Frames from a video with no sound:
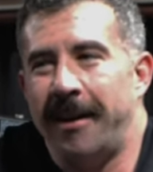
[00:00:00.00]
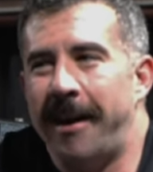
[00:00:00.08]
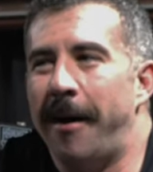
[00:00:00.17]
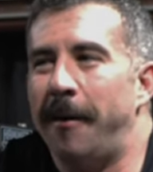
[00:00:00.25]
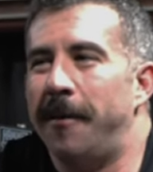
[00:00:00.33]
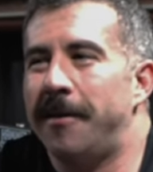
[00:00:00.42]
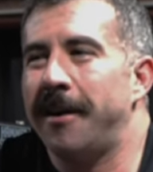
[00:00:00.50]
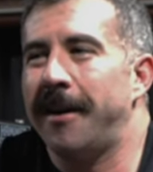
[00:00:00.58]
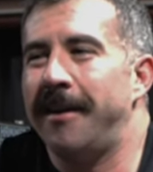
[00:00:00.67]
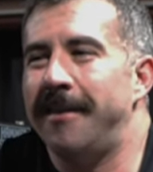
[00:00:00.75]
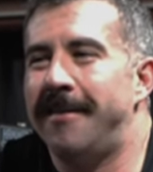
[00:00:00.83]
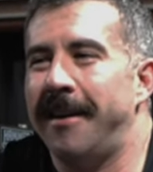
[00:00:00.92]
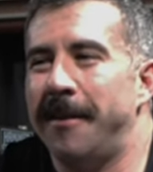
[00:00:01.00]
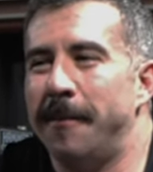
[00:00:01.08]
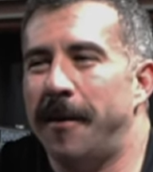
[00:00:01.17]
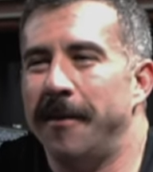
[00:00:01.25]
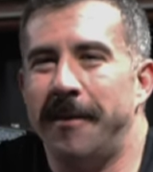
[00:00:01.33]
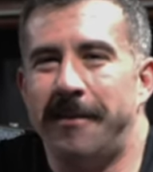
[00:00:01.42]
Now I wish I could say
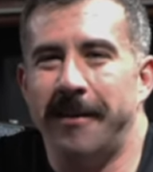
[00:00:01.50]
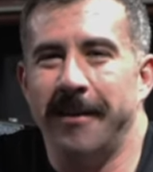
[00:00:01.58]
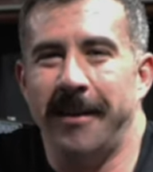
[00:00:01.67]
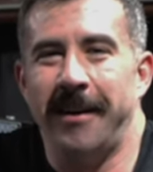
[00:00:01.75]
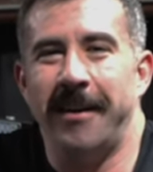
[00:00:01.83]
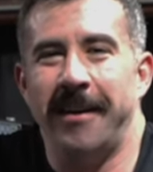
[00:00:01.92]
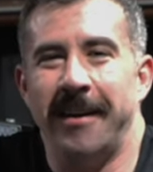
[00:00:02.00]
them all differently.